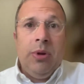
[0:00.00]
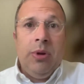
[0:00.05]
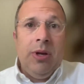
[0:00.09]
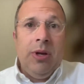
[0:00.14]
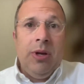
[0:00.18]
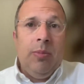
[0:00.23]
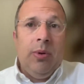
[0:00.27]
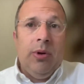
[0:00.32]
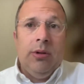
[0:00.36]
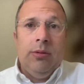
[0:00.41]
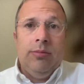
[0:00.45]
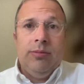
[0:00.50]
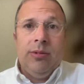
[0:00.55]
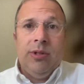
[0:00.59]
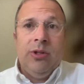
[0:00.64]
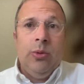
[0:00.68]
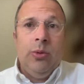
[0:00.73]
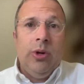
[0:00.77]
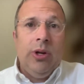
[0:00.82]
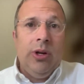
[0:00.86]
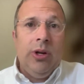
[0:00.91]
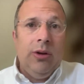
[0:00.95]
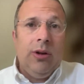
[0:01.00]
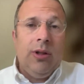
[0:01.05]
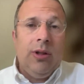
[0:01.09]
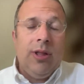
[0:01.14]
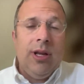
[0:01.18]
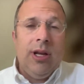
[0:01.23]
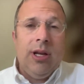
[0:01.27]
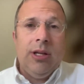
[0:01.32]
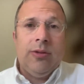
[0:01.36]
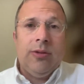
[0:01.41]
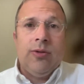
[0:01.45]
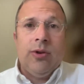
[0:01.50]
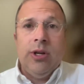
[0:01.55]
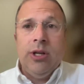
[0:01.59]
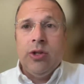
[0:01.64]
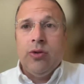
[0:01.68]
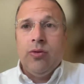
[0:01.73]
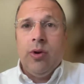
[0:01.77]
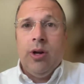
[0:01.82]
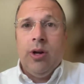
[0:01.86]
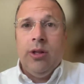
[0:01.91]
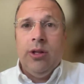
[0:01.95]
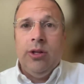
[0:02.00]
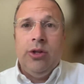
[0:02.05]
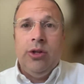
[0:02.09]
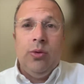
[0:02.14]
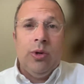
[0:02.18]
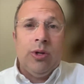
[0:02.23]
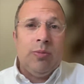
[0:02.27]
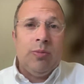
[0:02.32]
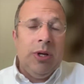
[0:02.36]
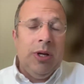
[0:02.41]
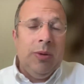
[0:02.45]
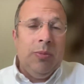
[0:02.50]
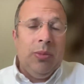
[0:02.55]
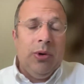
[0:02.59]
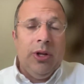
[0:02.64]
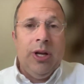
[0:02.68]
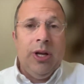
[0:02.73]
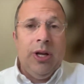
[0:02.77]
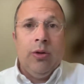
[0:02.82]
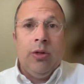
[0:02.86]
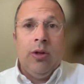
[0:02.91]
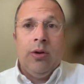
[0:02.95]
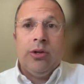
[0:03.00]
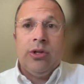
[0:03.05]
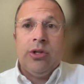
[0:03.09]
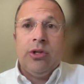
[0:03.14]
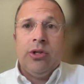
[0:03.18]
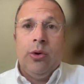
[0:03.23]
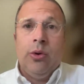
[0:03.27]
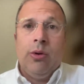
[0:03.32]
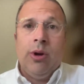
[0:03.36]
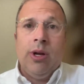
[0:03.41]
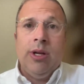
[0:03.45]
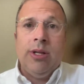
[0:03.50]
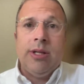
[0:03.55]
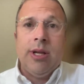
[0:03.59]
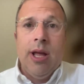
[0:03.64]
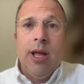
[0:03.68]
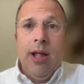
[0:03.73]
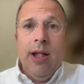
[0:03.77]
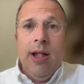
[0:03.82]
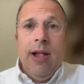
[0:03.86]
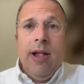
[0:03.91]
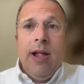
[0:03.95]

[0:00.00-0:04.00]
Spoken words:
people doing good things for Israel, the Jewish people, hear their stories.